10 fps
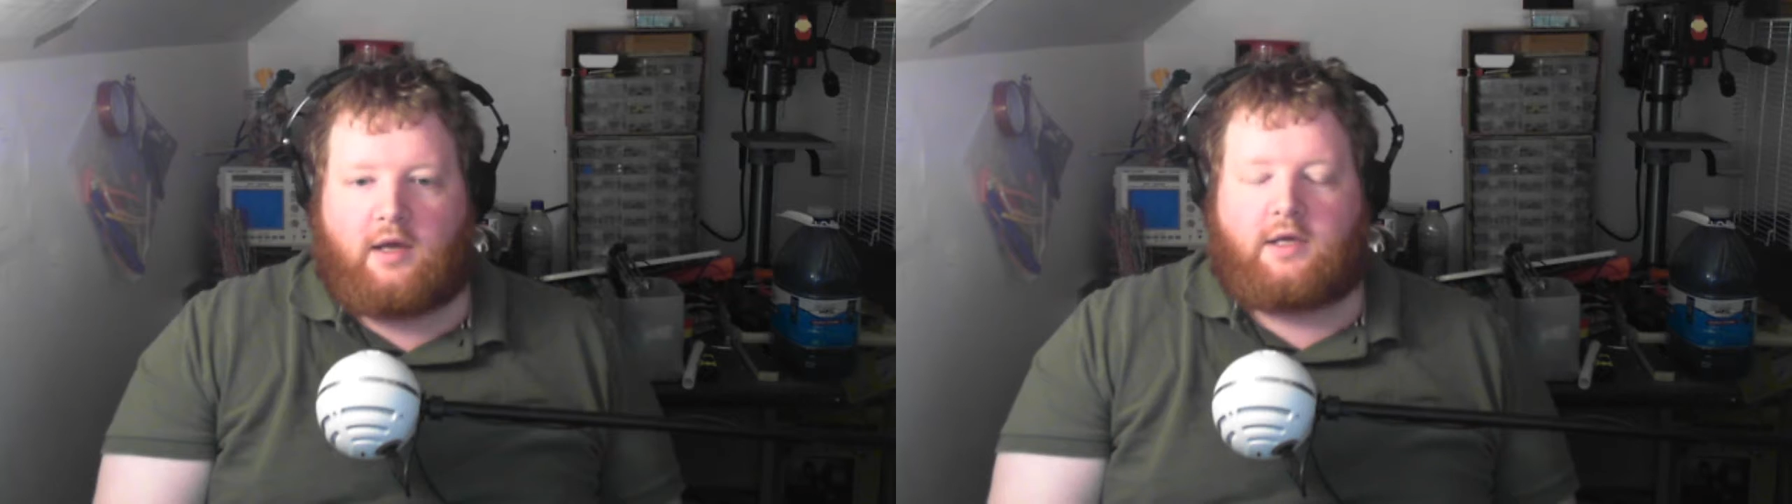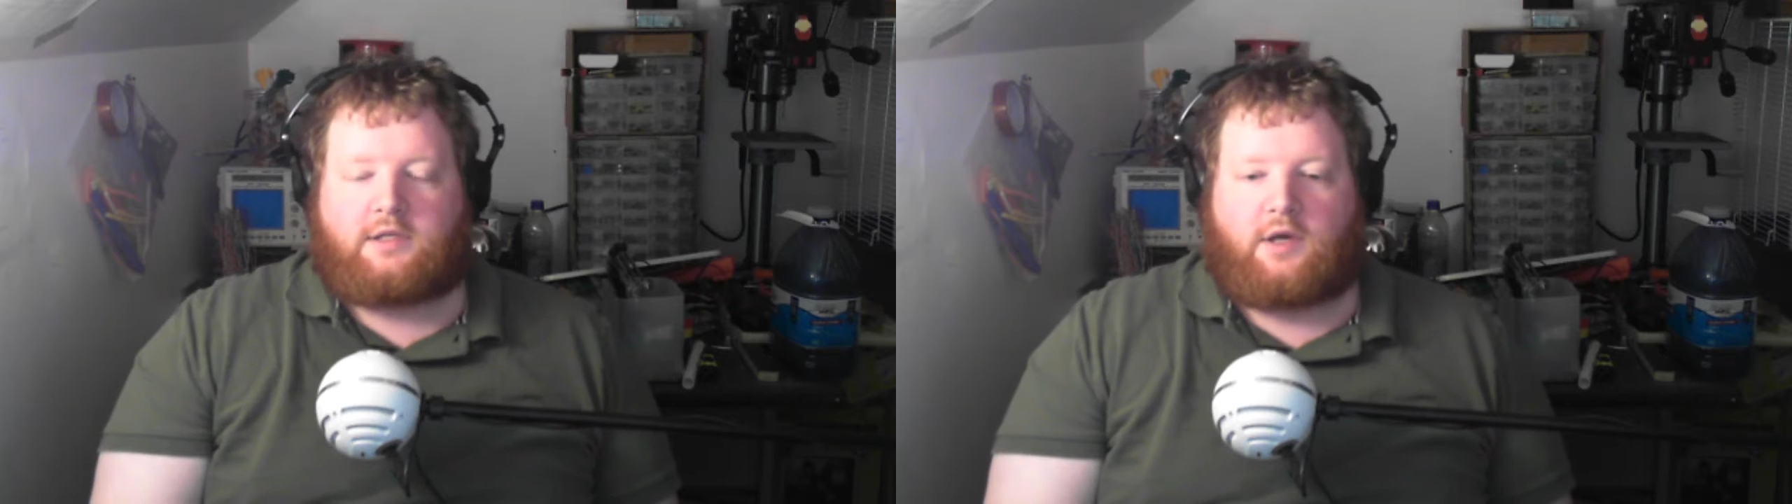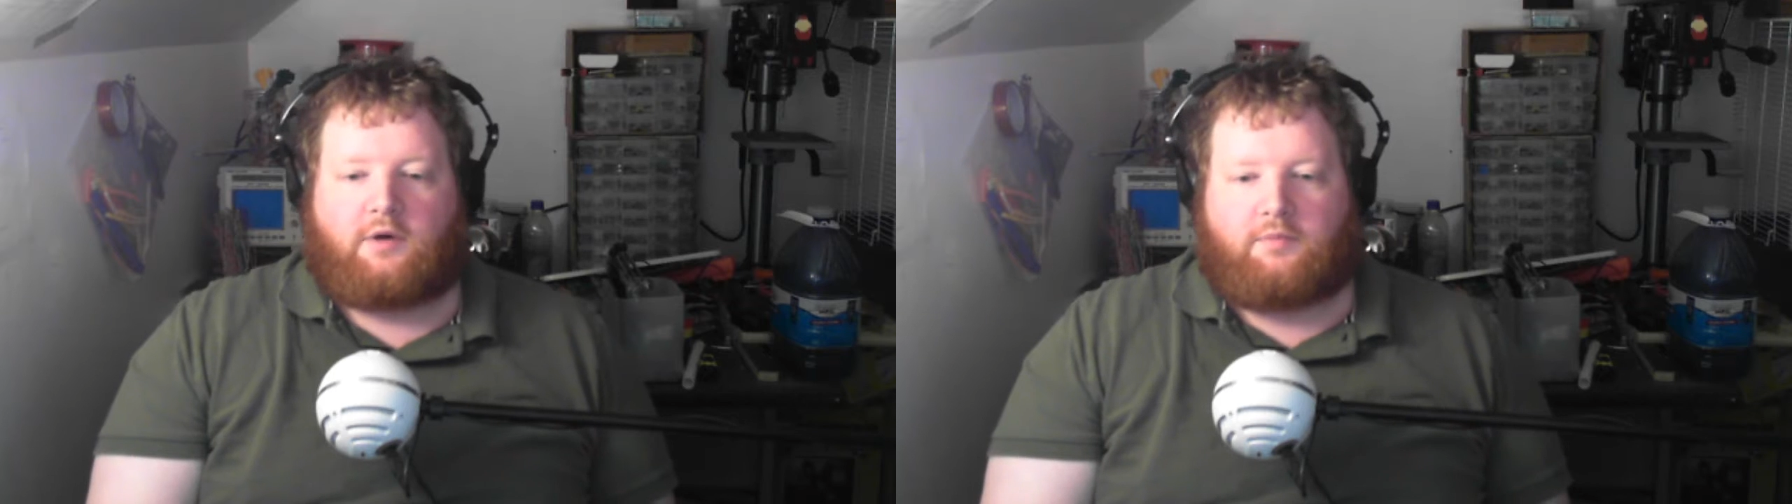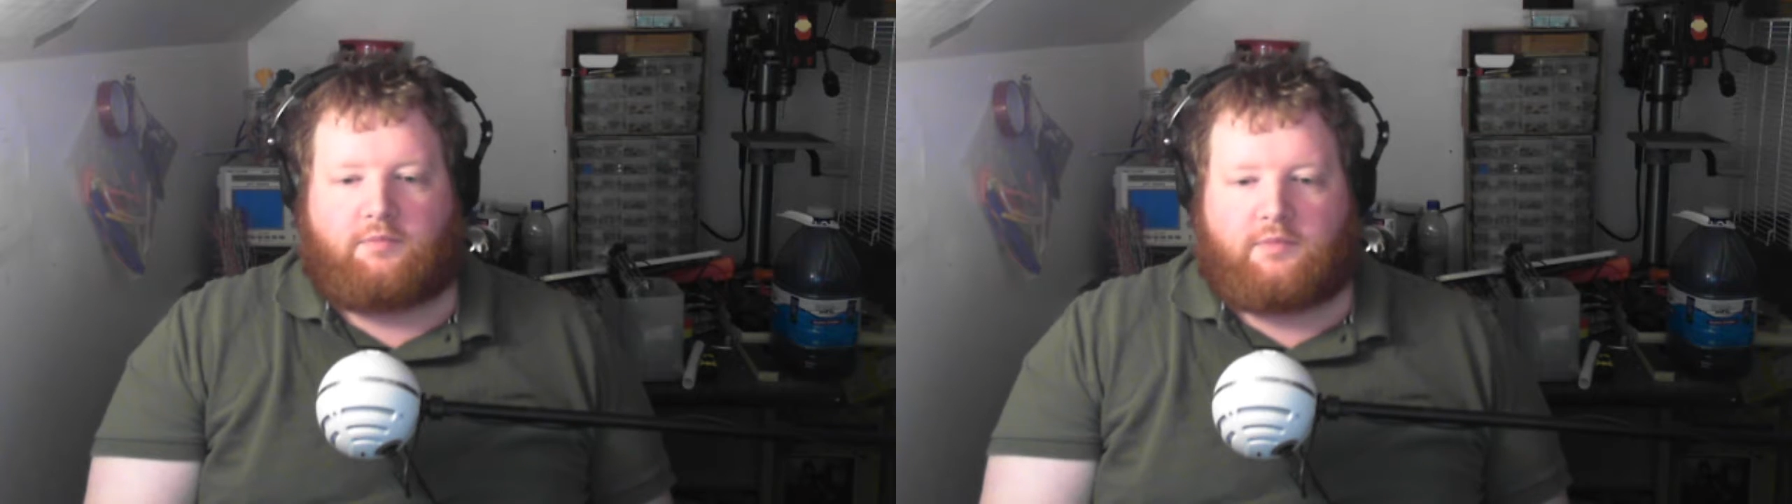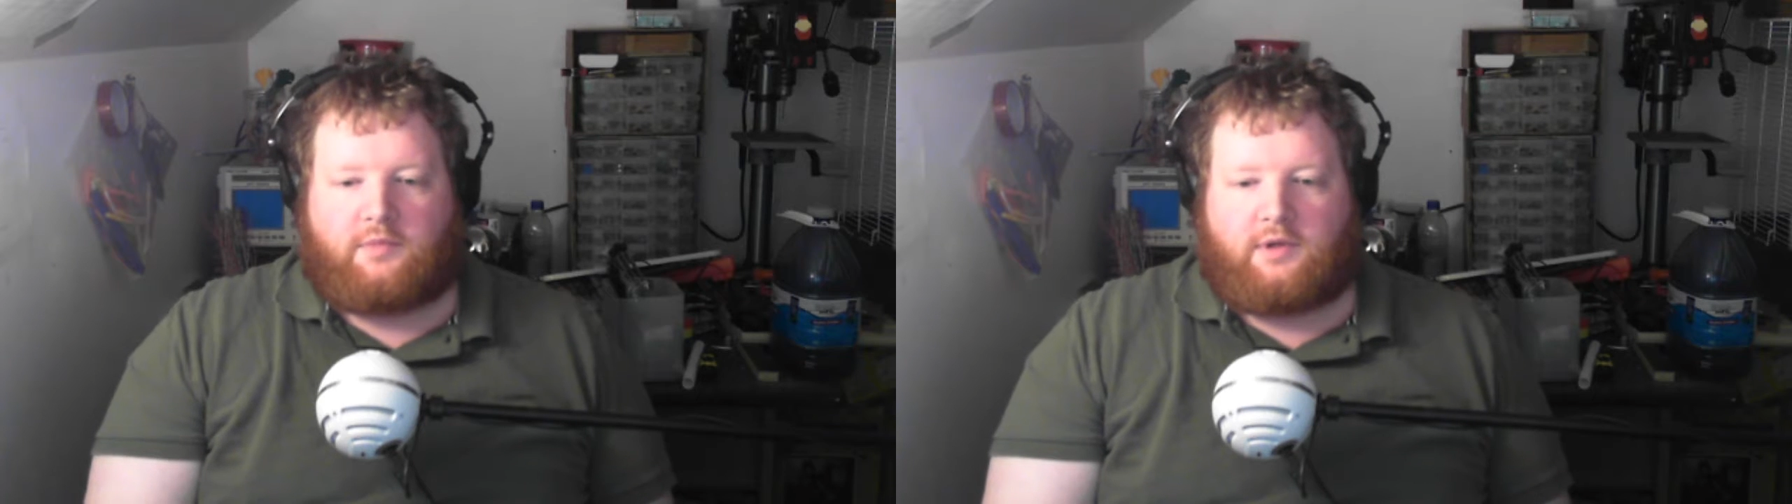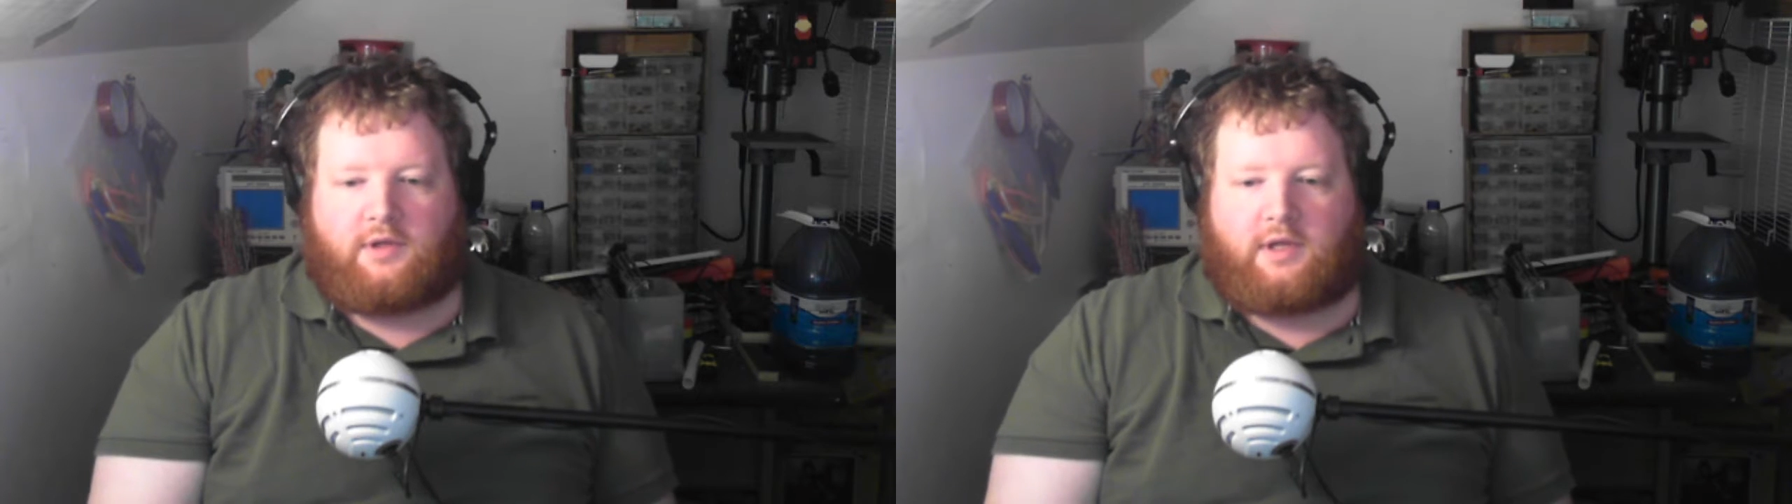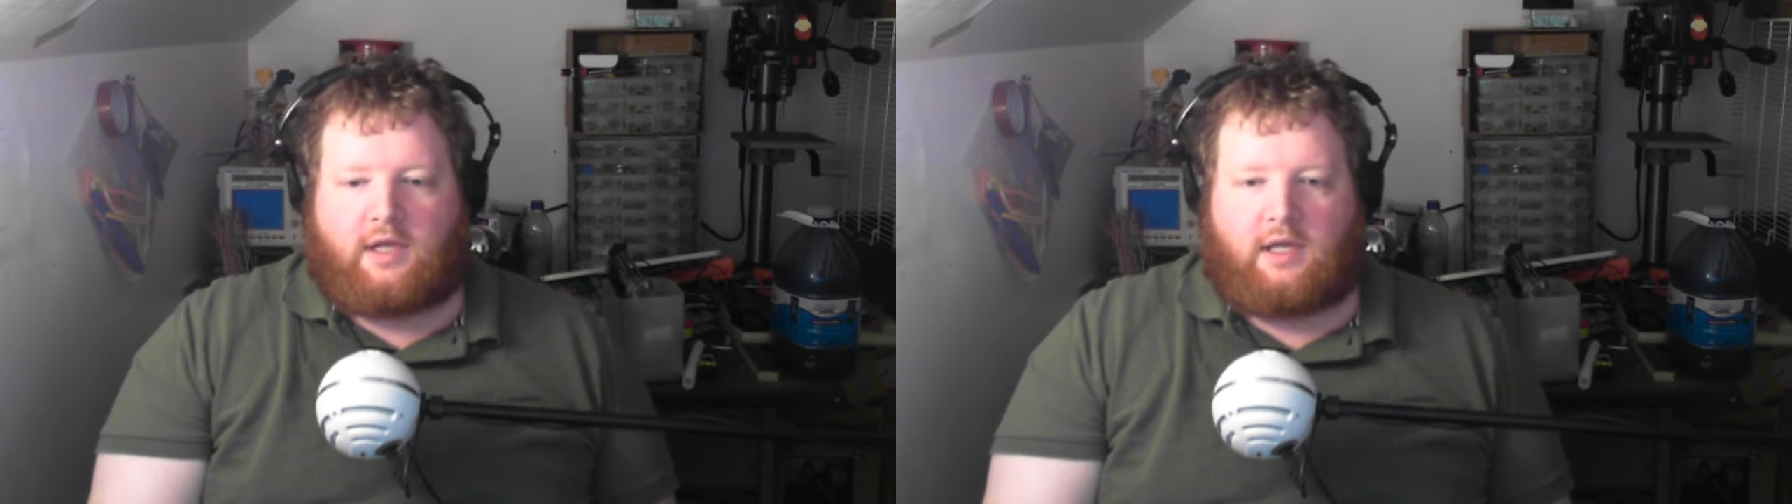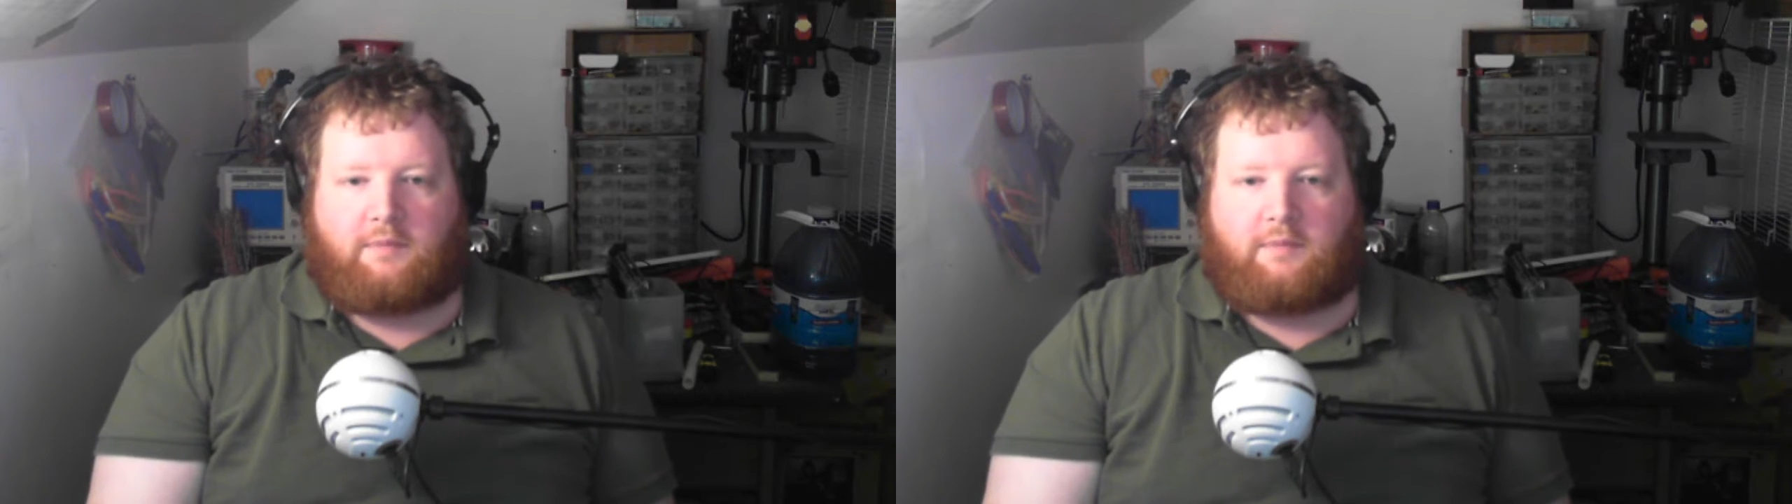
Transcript: so the